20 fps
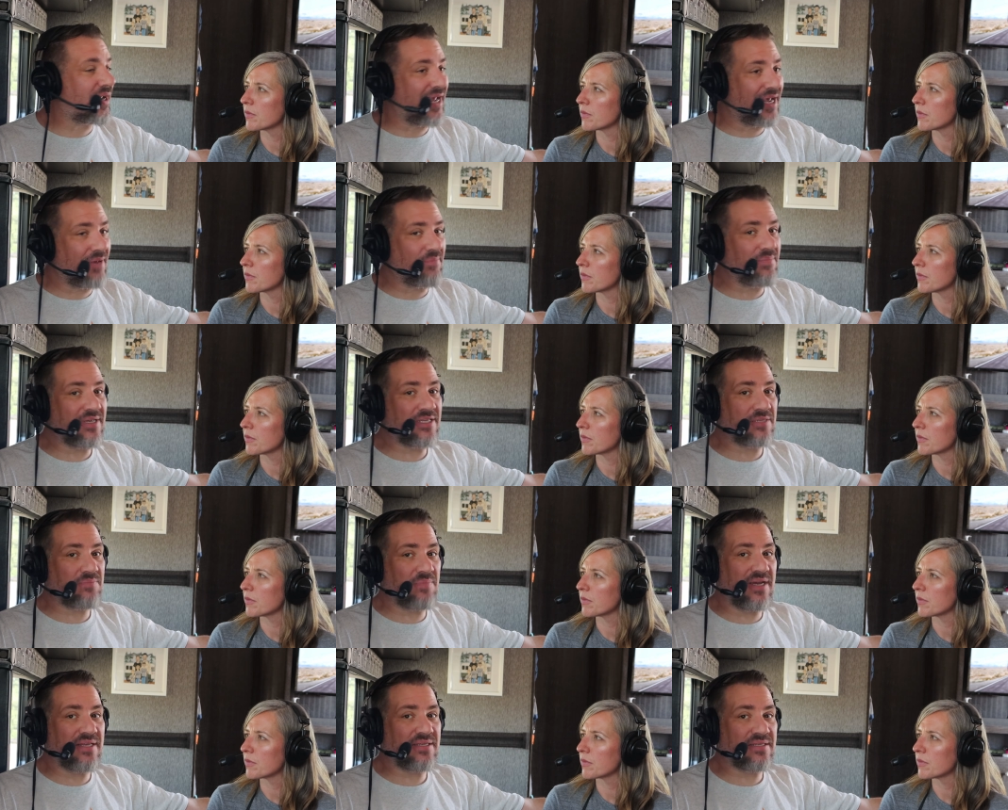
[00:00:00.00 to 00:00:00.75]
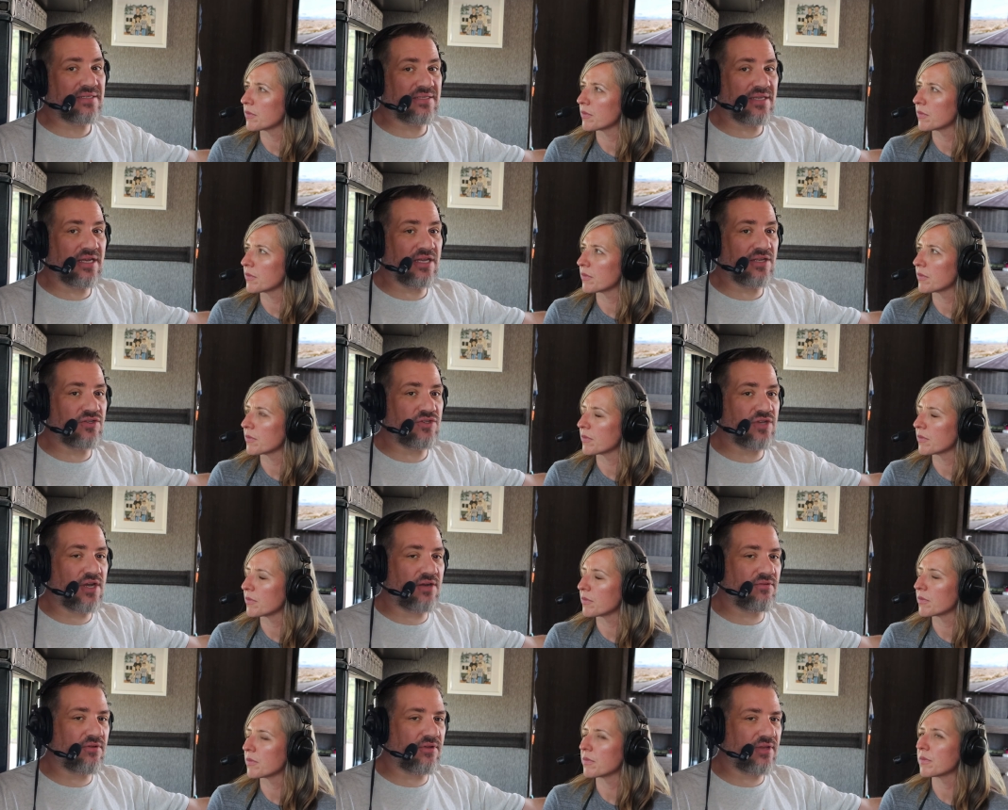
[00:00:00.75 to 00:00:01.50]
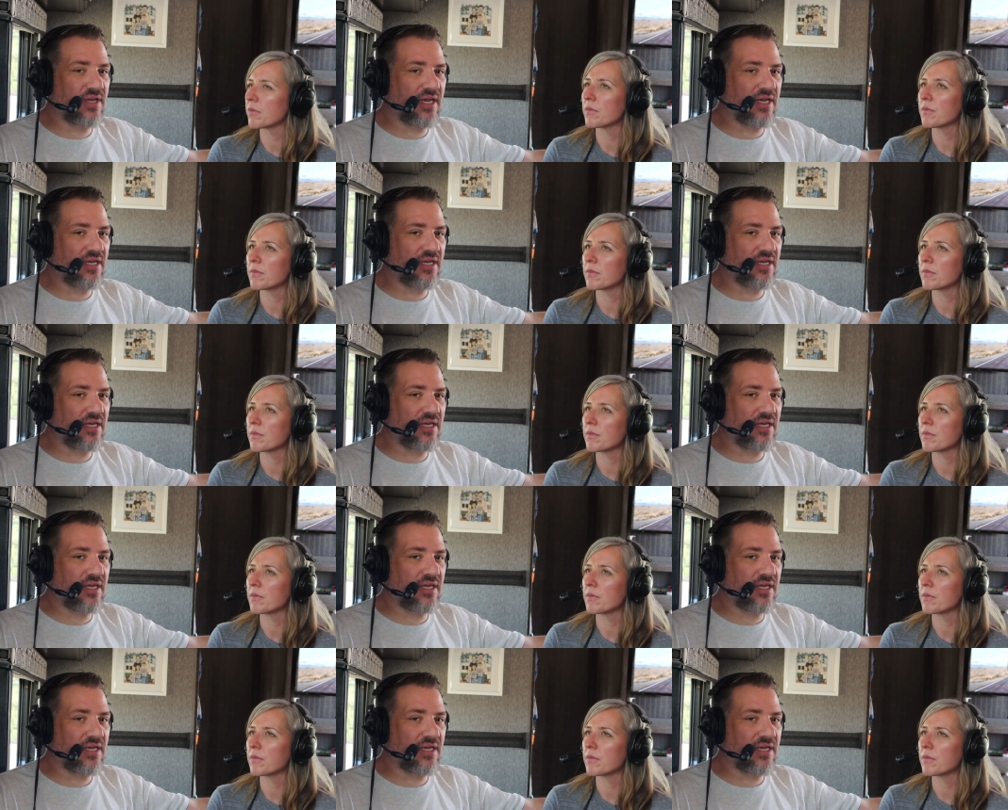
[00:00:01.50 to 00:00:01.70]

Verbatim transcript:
Speaker 1: more camping spaces in general.